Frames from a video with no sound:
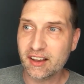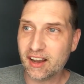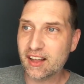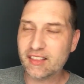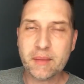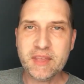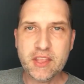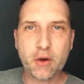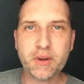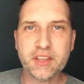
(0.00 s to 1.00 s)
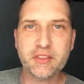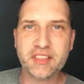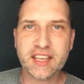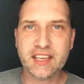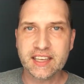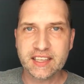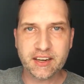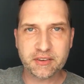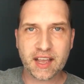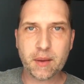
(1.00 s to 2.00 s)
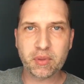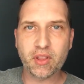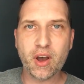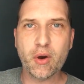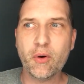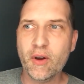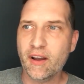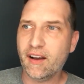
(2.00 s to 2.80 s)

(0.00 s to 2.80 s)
Uh, let me know what you think. You know, down below.